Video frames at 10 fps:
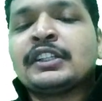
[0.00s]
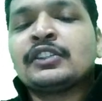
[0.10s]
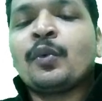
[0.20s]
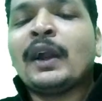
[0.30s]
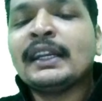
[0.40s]

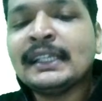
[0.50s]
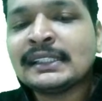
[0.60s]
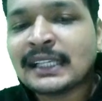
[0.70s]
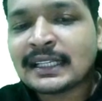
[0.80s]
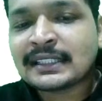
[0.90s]
So only
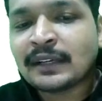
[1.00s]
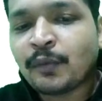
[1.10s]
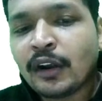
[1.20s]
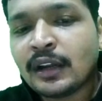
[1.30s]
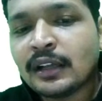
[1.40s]
says that
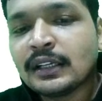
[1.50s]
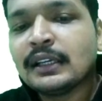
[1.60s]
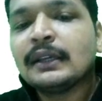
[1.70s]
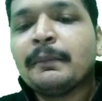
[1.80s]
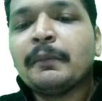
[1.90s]
what?
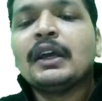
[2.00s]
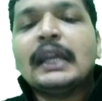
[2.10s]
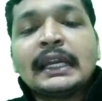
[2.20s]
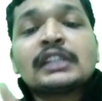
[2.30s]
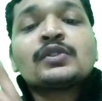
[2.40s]

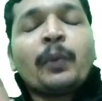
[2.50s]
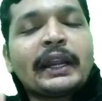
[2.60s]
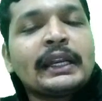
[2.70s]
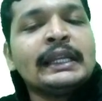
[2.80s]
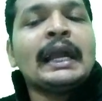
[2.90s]
It is
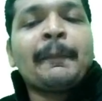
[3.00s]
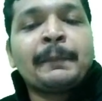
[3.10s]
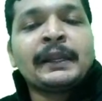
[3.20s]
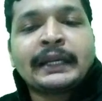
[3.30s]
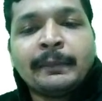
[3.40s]
only
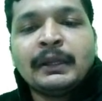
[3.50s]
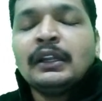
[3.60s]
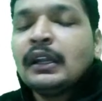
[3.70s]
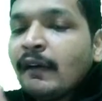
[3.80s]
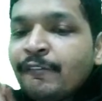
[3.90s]

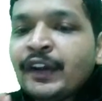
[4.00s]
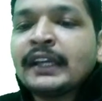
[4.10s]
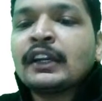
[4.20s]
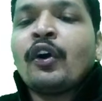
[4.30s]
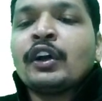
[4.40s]
applicable when
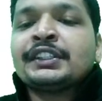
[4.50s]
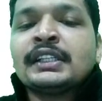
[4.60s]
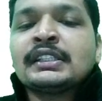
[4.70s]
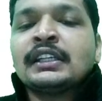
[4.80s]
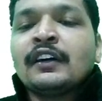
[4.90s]

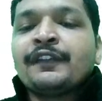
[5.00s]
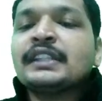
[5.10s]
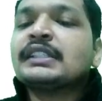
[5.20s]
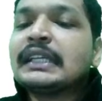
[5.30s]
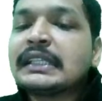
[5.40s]
Gaussian surface
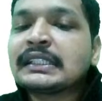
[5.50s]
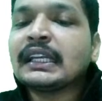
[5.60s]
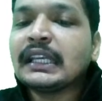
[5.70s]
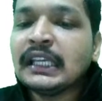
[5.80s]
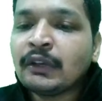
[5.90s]
is an
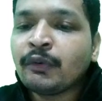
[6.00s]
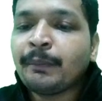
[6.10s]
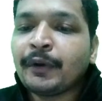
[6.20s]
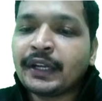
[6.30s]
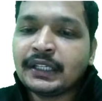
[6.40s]

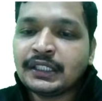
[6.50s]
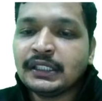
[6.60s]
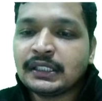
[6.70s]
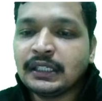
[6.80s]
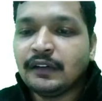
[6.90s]
equipotential
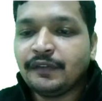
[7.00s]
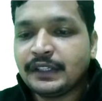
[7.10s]
surface.